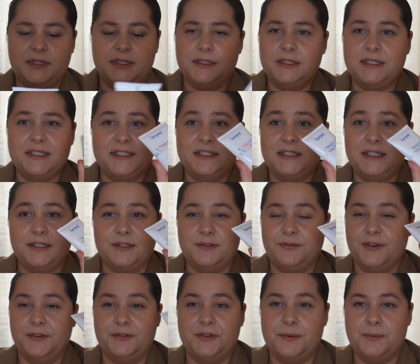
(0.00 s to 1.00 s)
This is
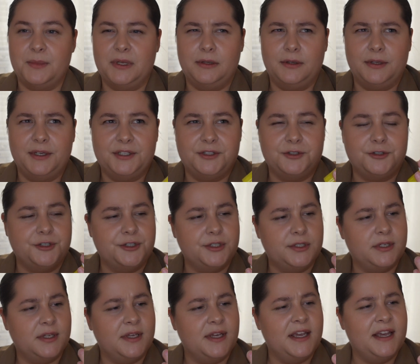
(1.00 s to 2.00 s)
50
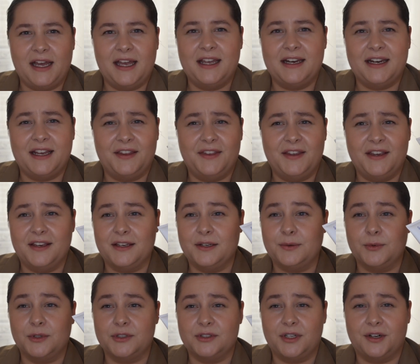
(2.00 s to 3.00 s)
milliliters and I think
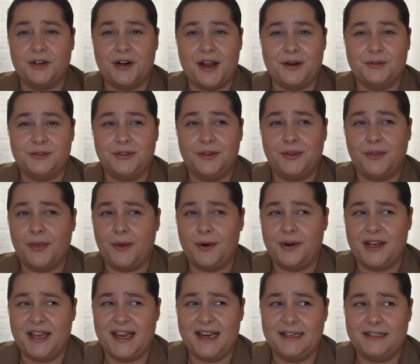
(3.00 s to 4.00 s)
it was around
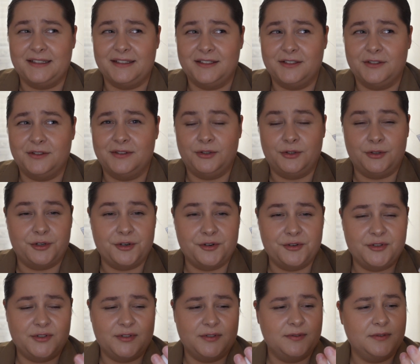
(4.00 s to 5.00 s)
38
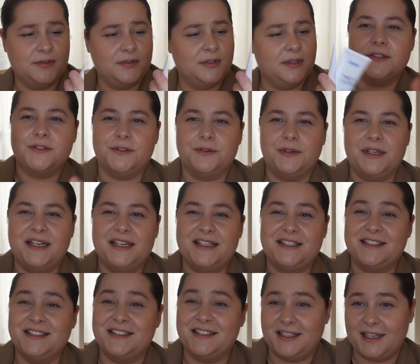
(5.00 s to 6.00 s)
euros. So it
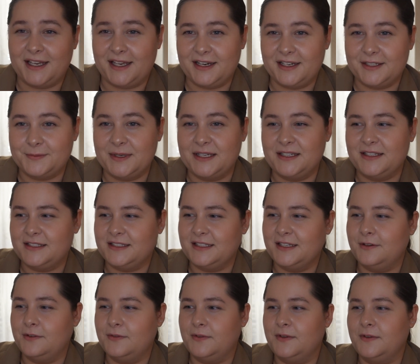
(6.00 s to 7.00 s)
isn't that
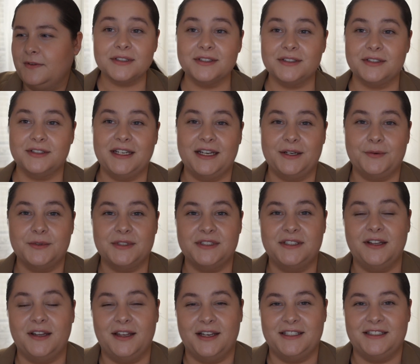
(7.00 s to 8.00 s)
expensive. So that was
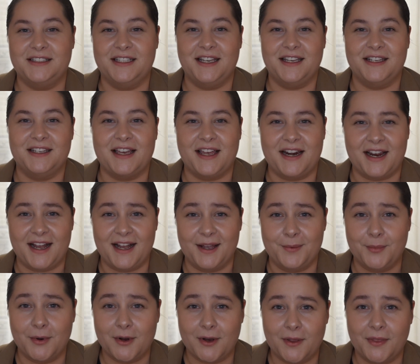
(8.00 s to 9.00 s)
the last thing that I
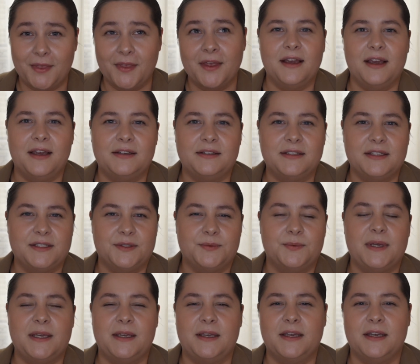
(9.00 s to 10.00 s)
bought. And this
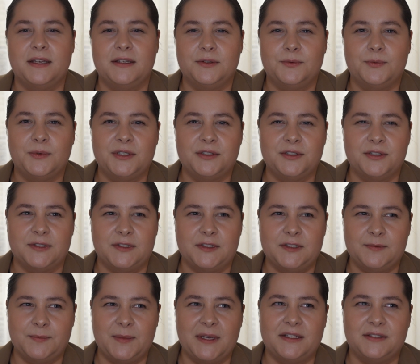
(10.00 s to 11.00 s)
weekend we
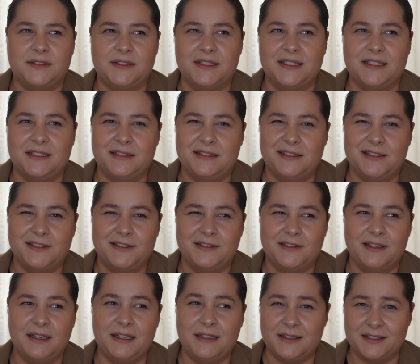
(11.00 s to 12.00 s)
just spent it
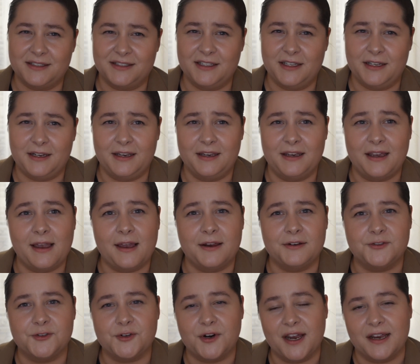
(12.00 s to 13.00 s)
in the city
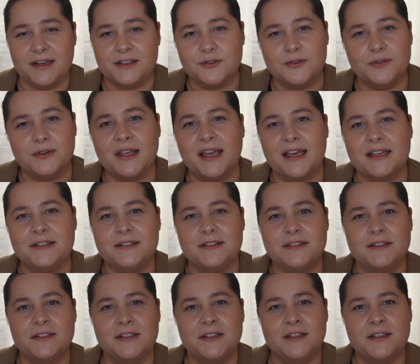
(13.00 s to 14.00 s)
and trying to get